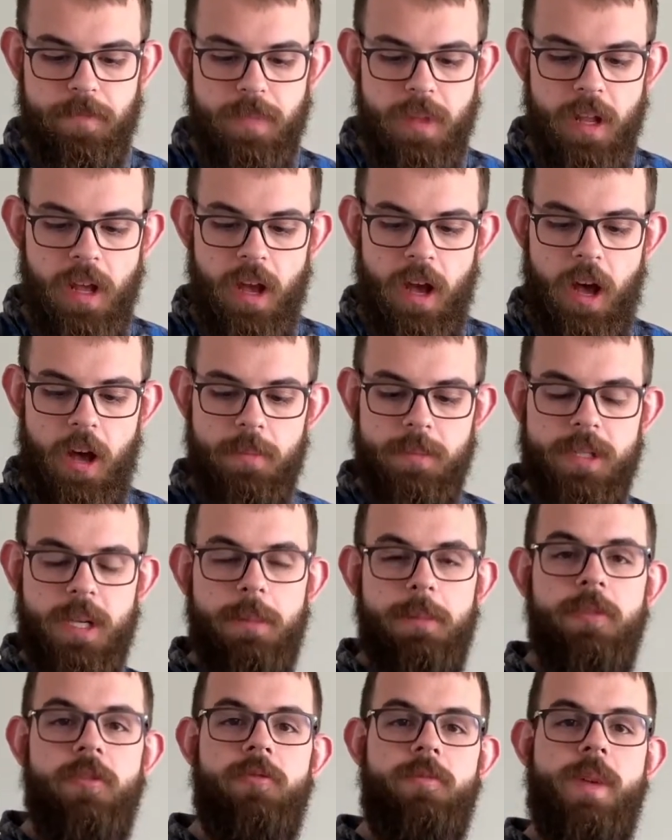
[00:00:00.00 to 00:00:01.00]

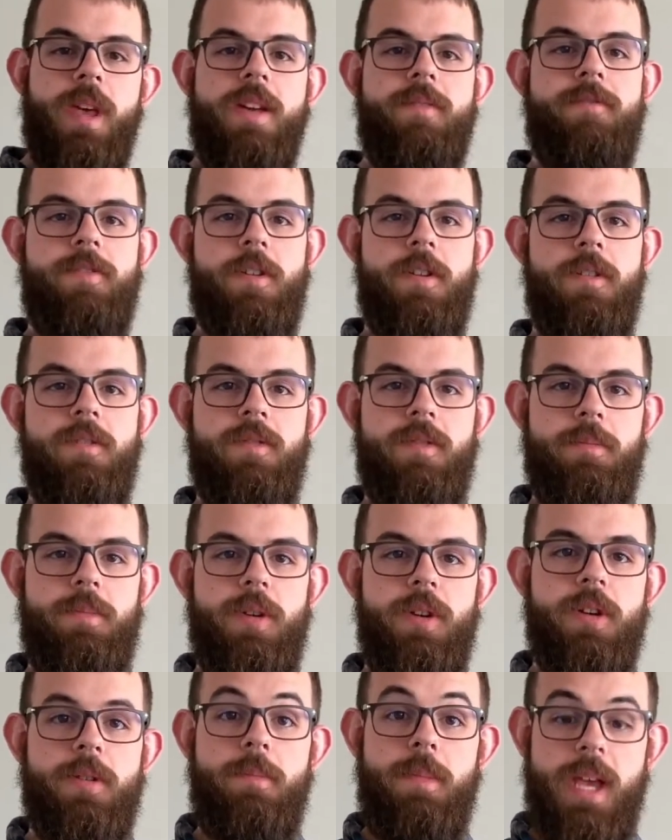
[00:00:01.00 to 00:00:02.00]
Some of you may have heard of the
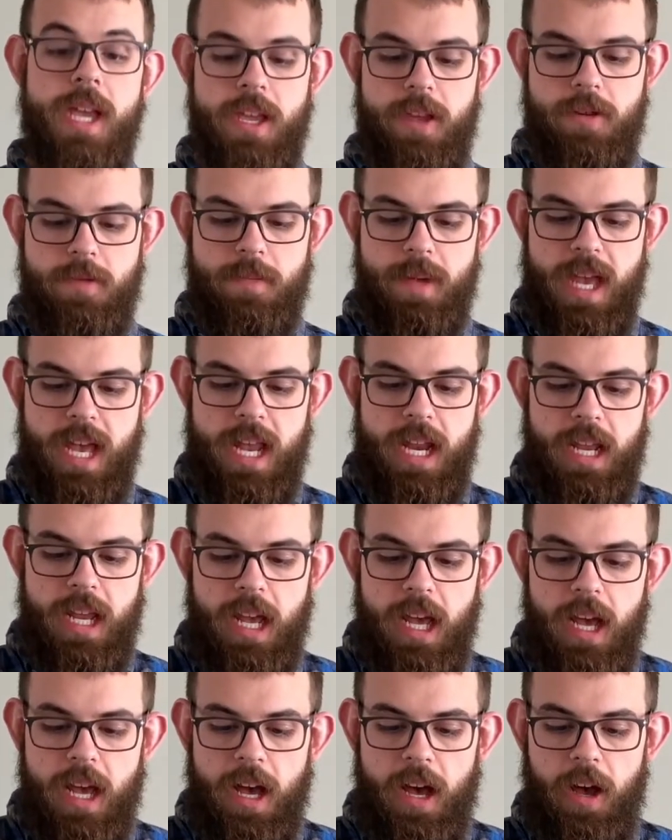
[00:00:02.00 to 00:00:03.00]
book Make Your Bed
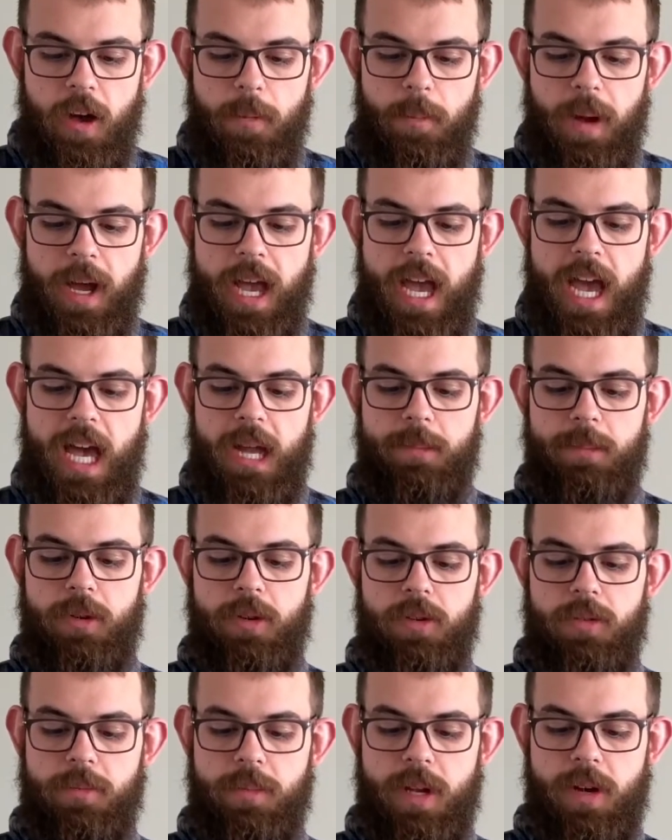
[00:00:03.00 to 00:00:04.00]
by
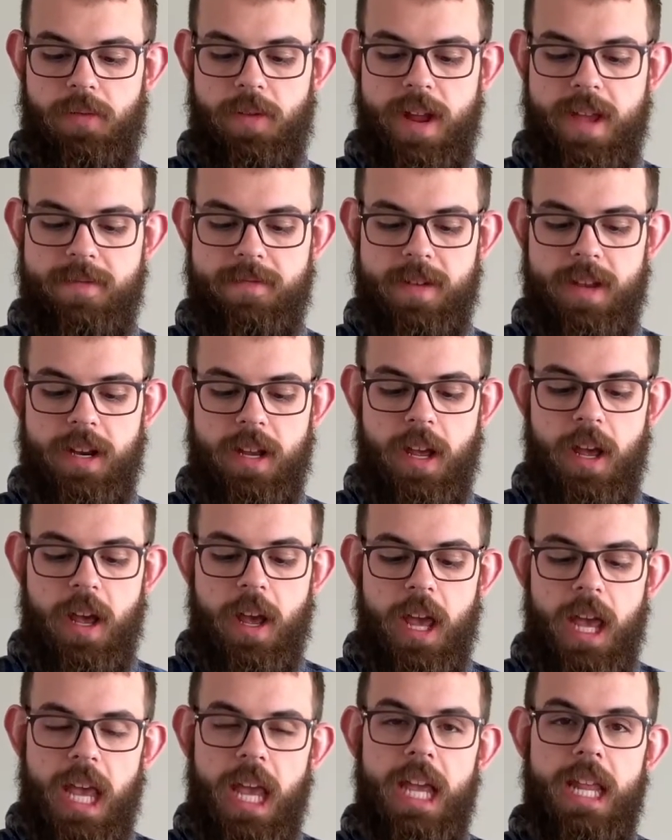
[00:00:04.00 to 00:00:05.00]
Admiral McRaven.
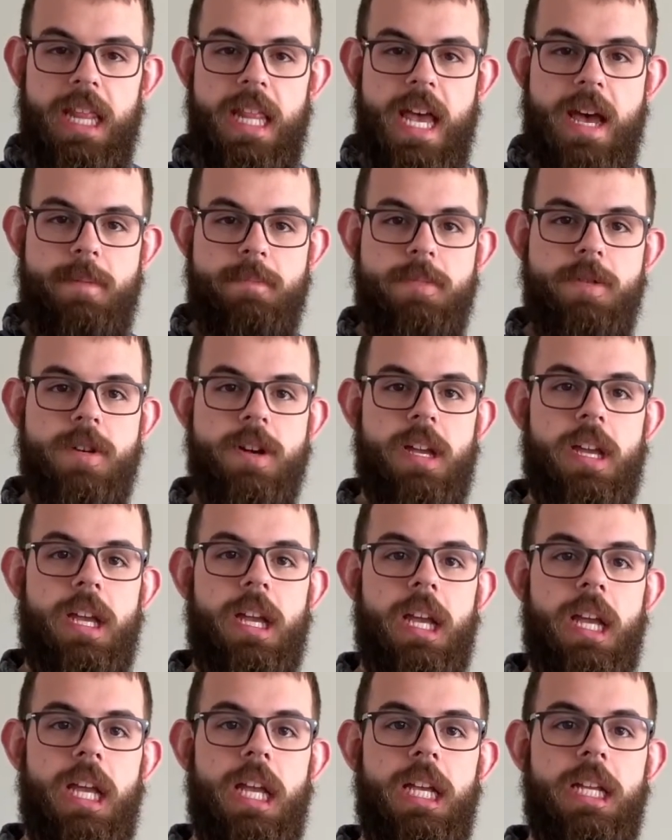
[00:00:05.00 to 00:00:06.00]
In that book,
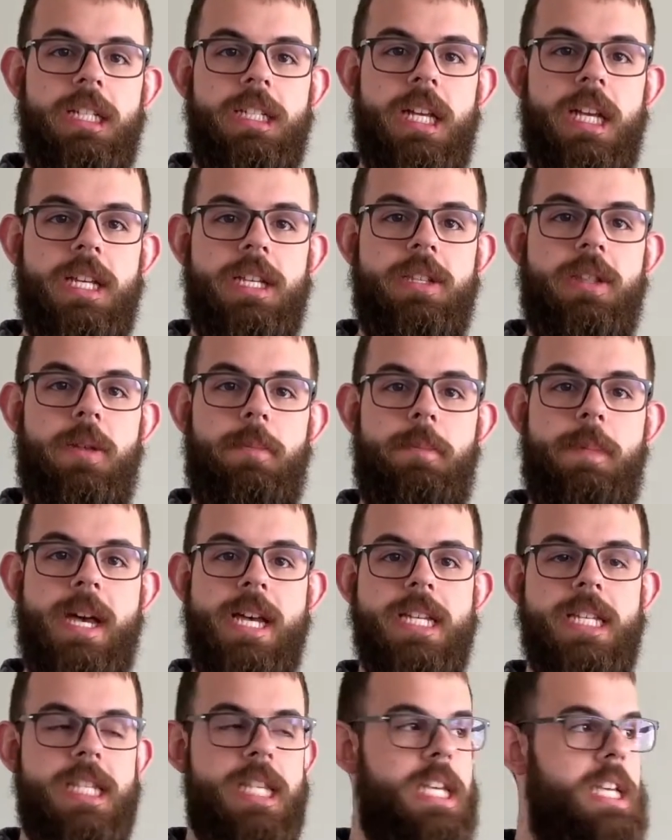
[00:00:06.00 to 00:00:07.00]
he says the
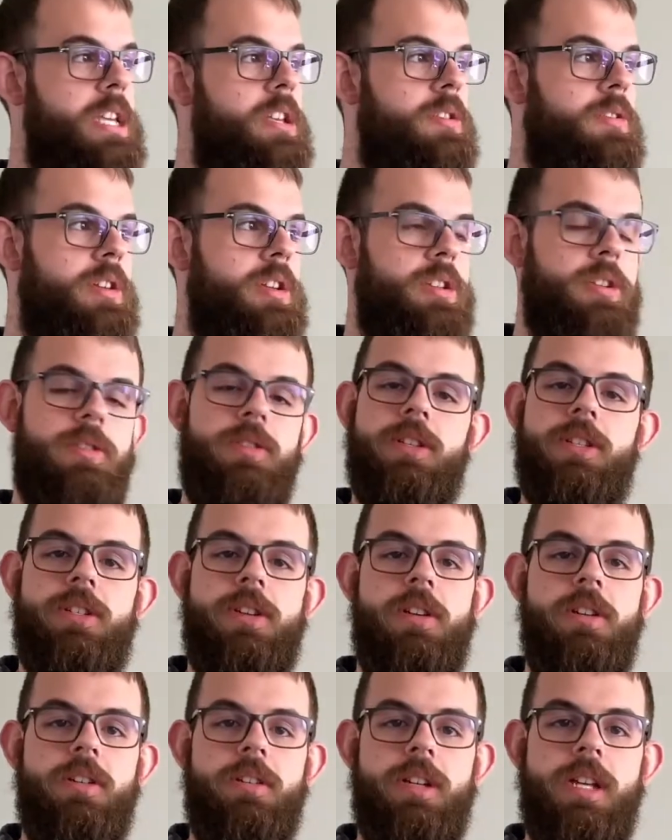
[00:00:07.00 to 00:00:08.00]
best thing you can do to
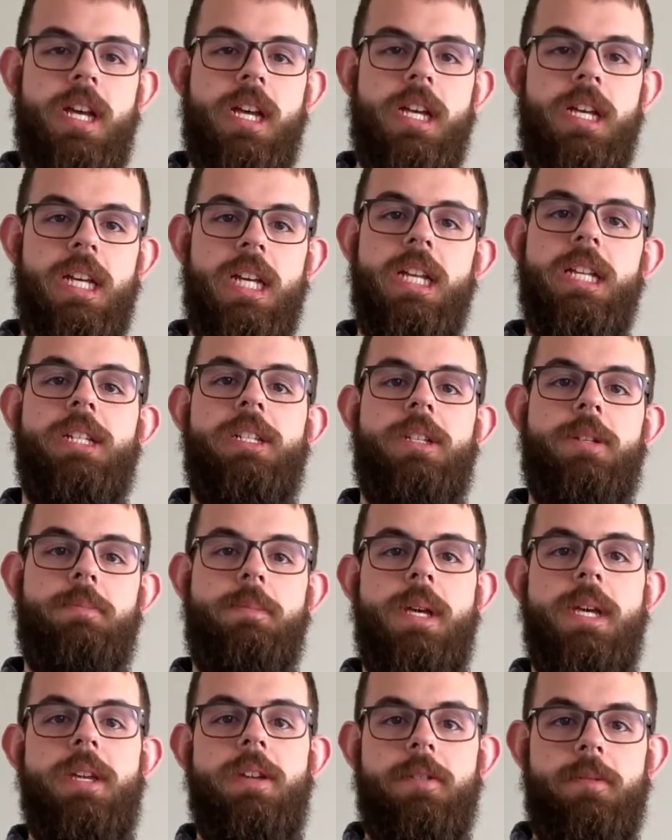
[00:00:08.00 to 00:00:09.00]
start your day is to
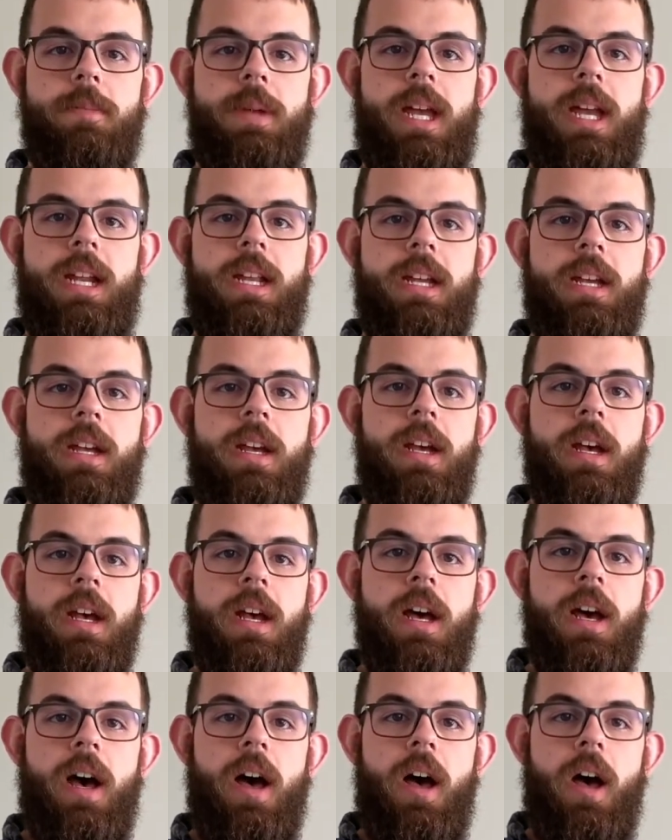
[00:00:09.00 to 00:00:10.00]
make your bed.
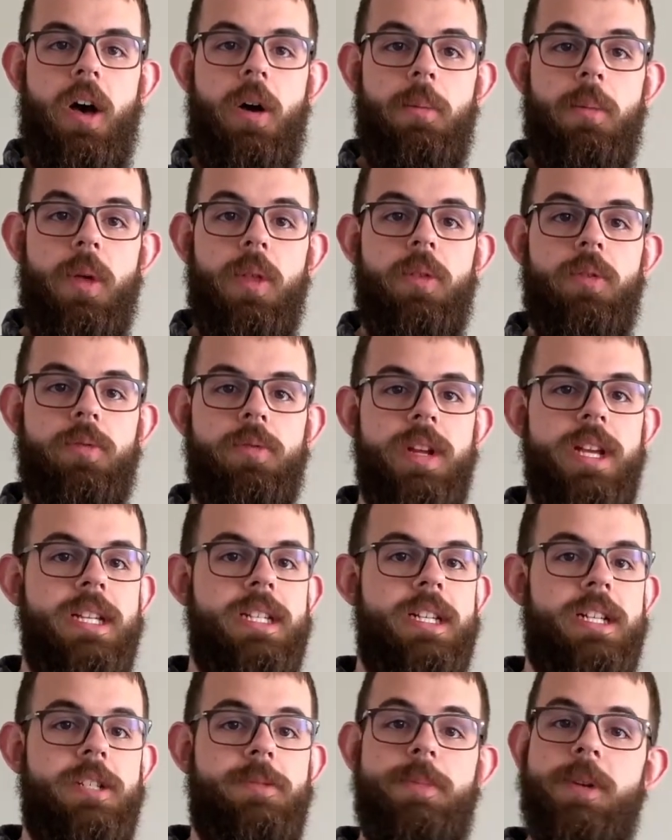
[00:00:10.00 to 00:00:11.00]
The
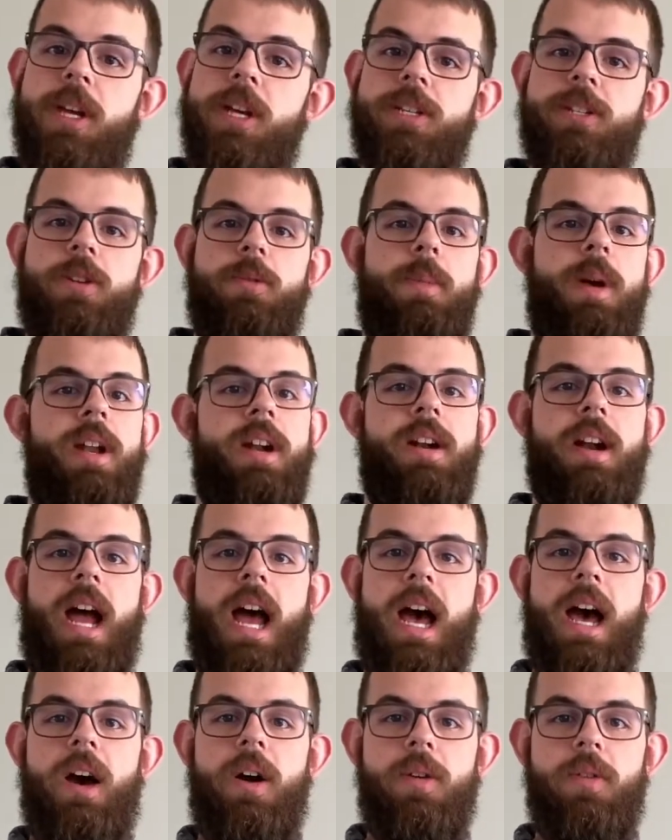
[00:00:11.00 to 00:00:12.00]
reason is because no matter
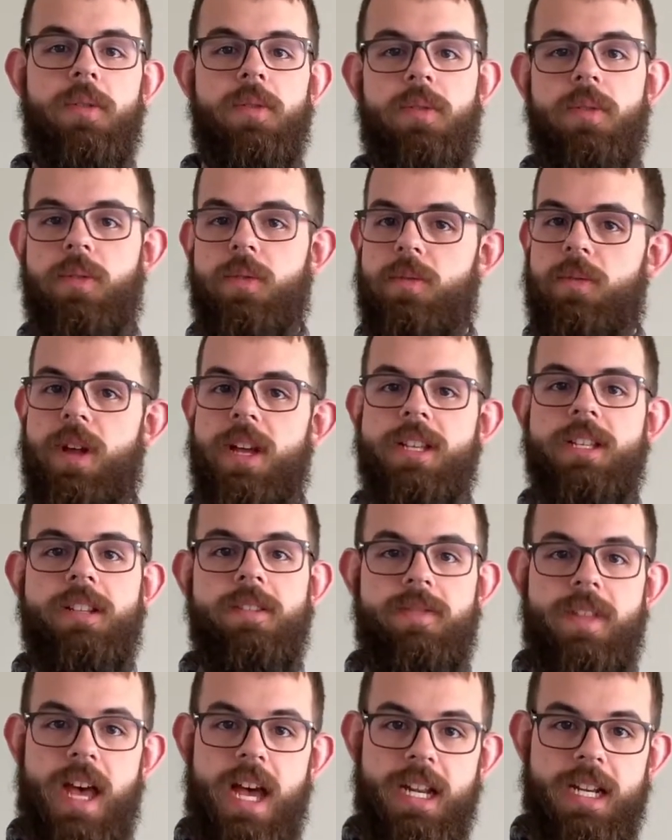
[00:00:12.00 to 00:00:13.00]
how the rest
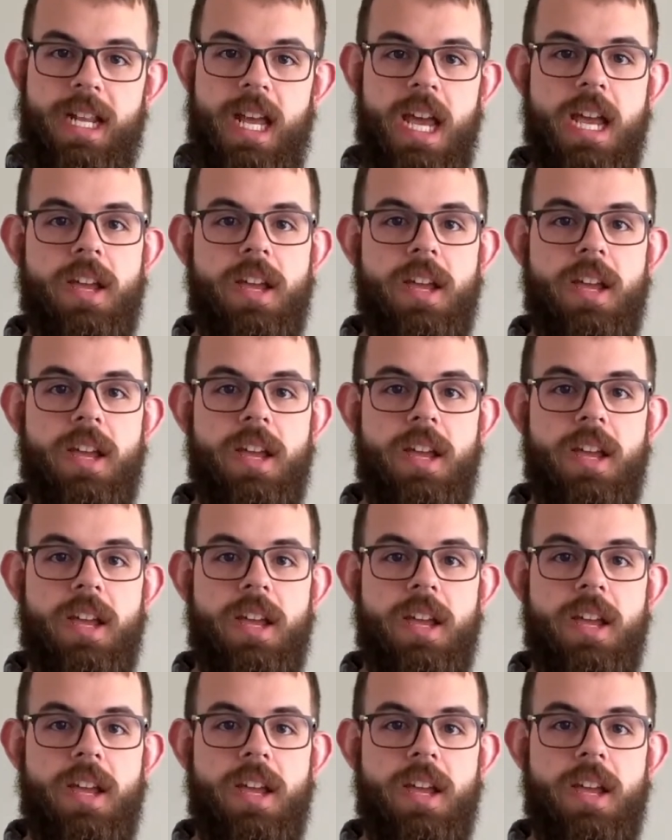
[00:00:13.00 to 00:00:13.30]
of that day